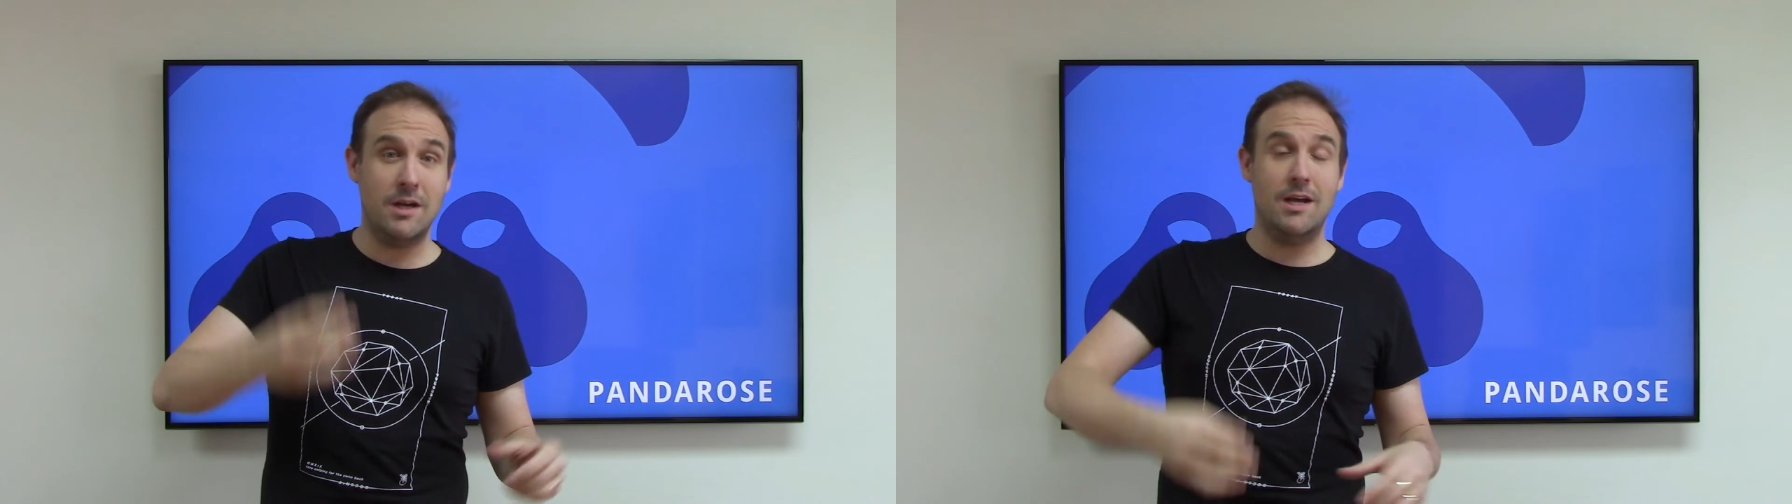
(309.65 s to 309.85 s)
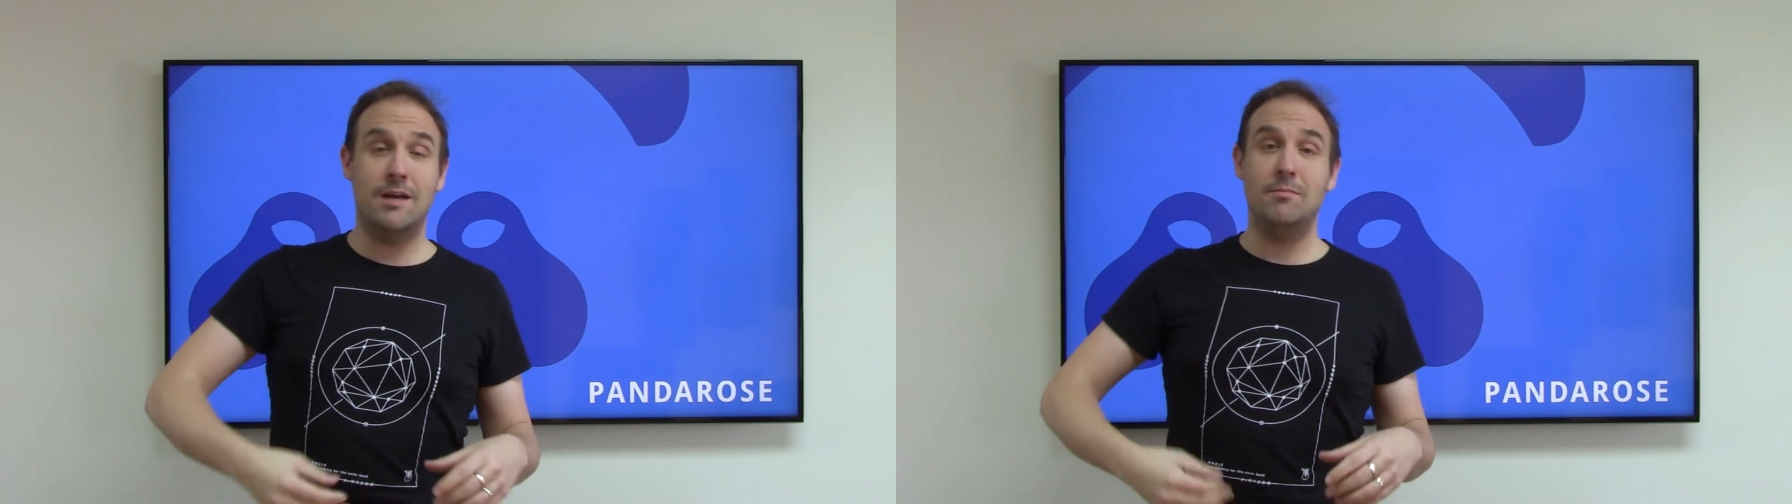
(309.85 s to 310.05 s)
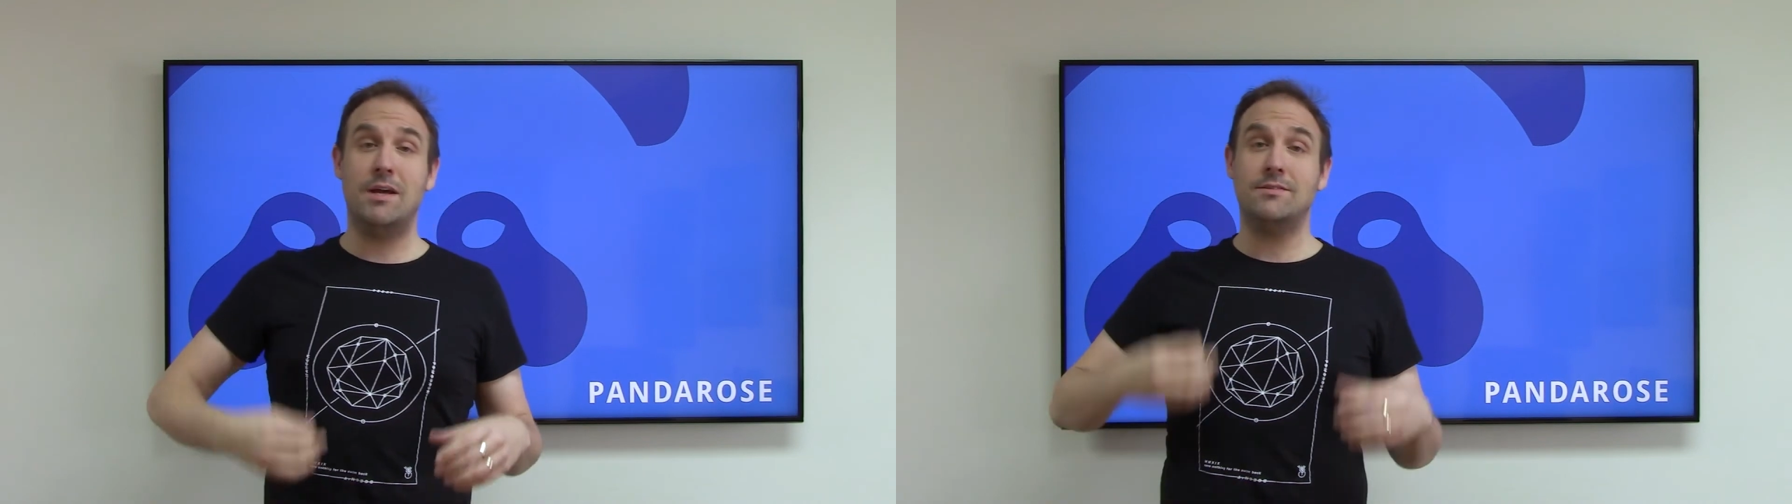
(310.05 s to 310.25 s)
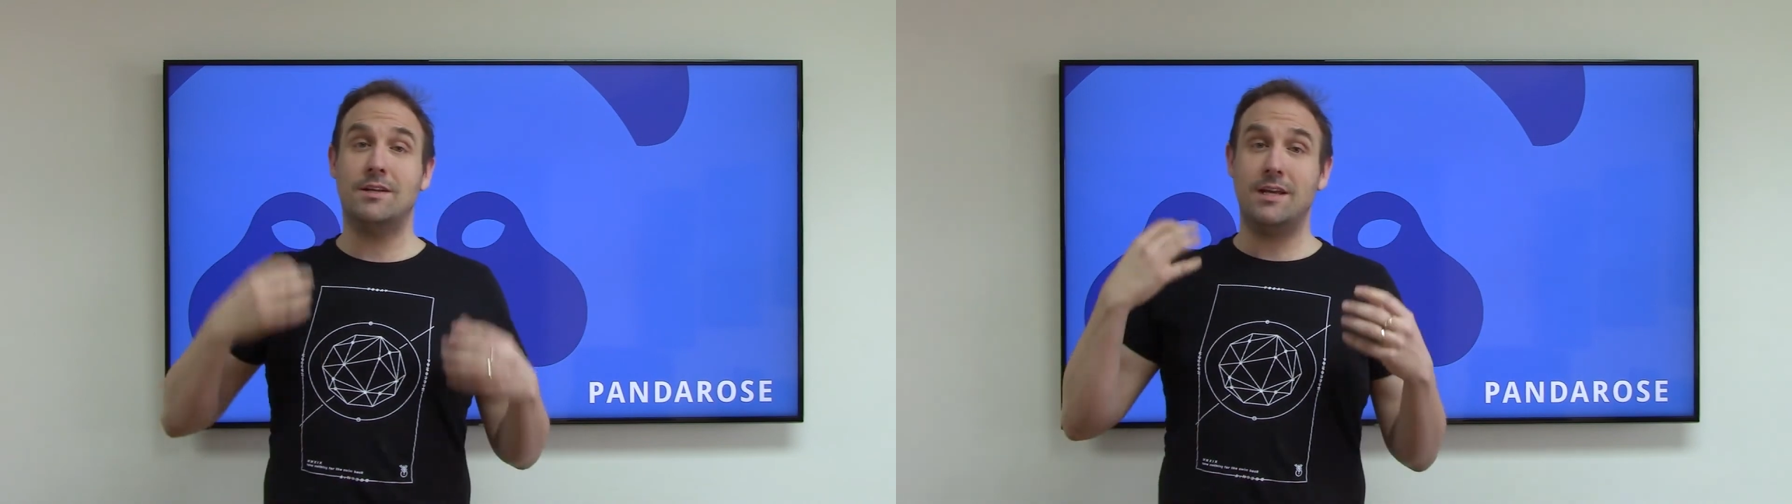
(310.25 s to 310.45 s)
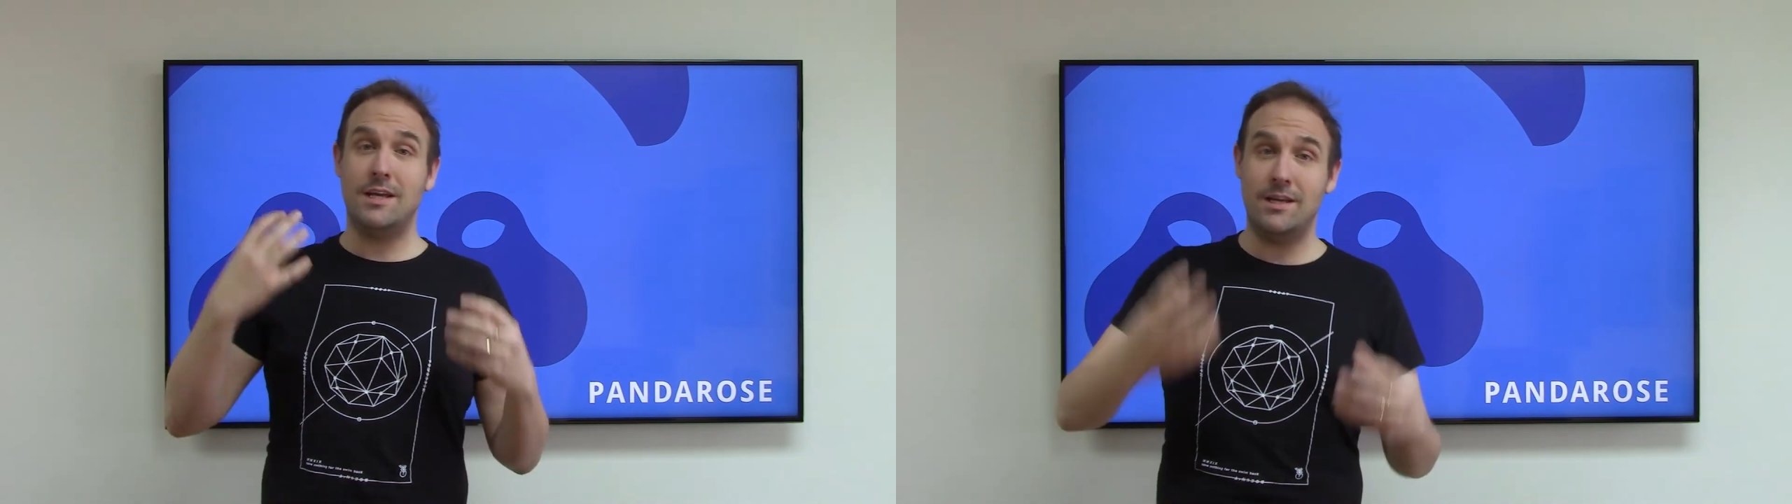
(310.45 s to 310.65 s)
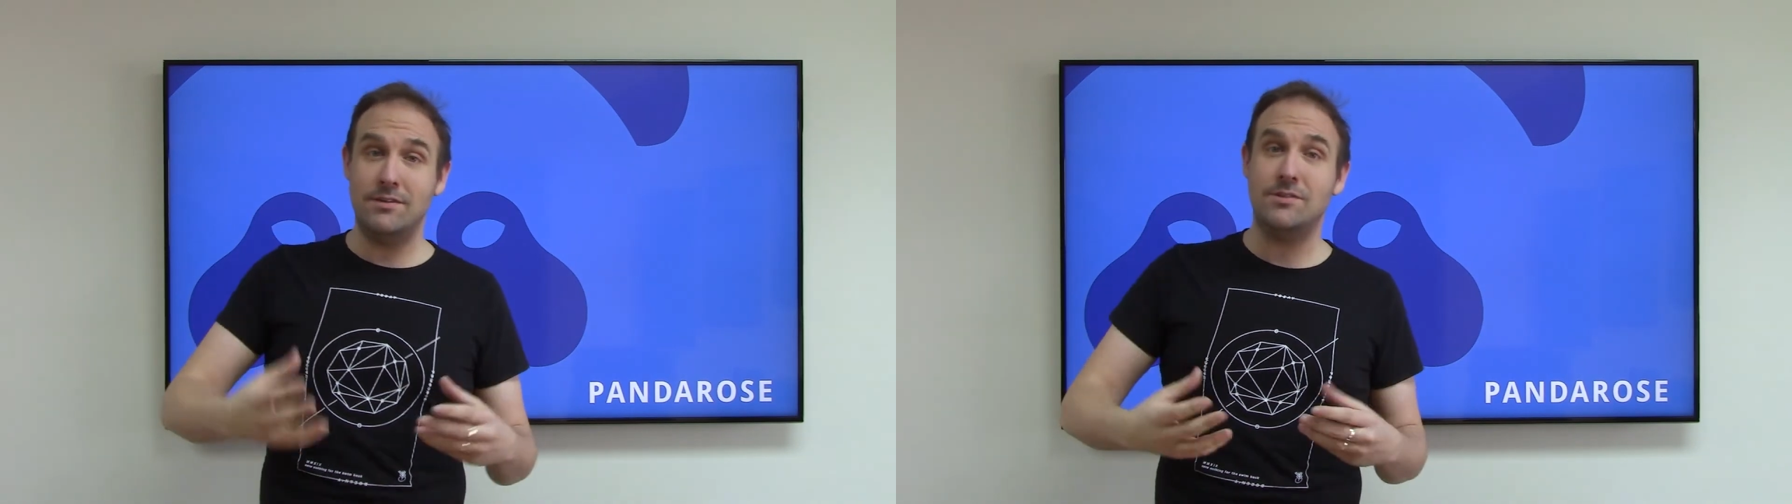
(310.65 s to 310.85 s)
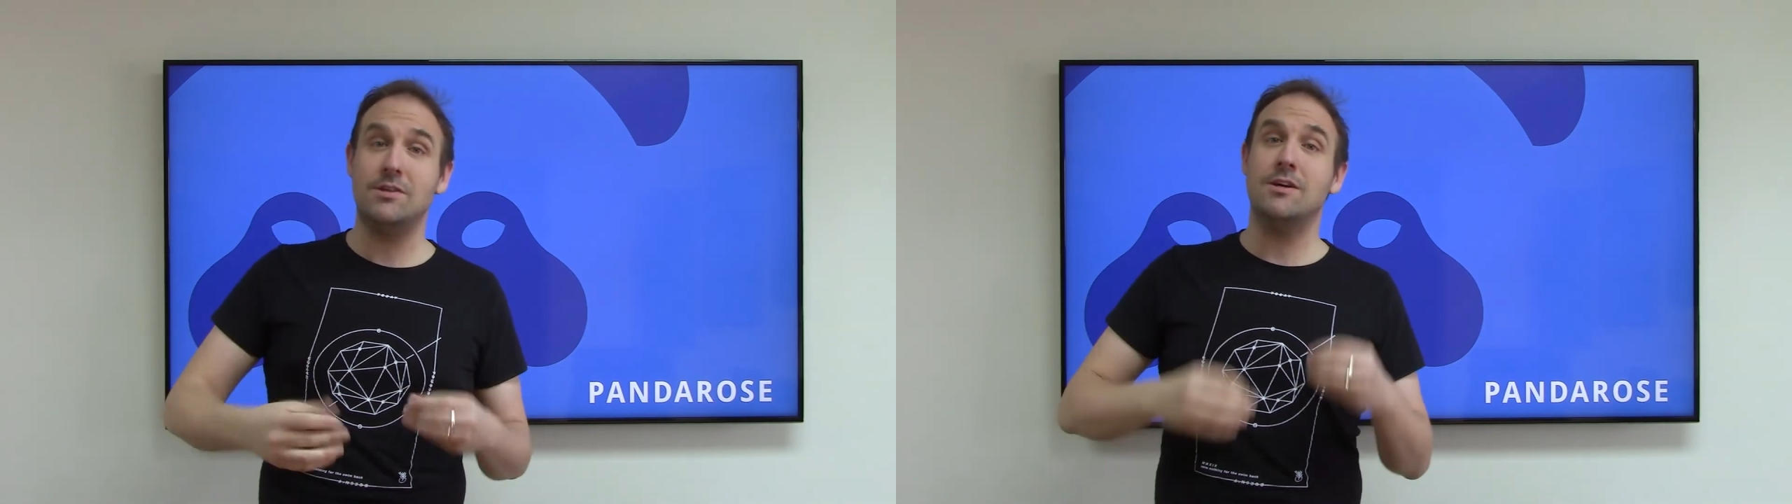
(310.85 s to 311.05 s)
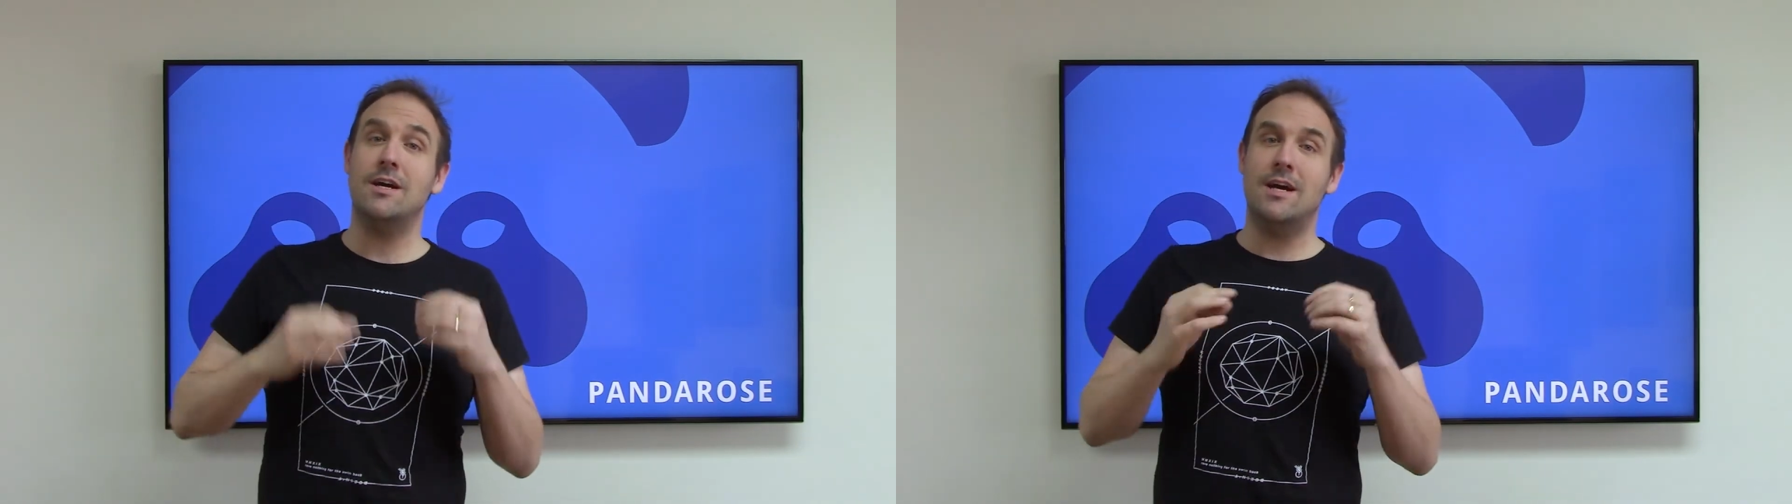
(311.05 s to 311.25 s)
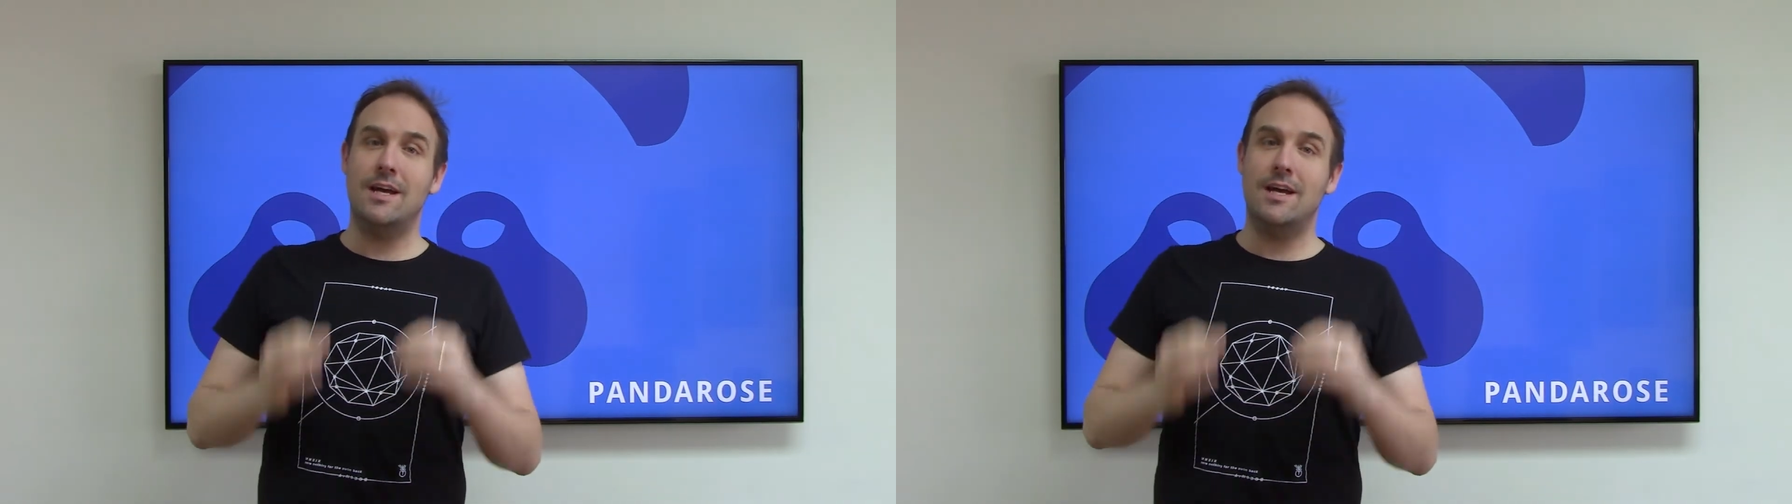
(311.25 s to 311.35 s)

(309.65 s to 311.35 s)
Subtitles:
It makes it easier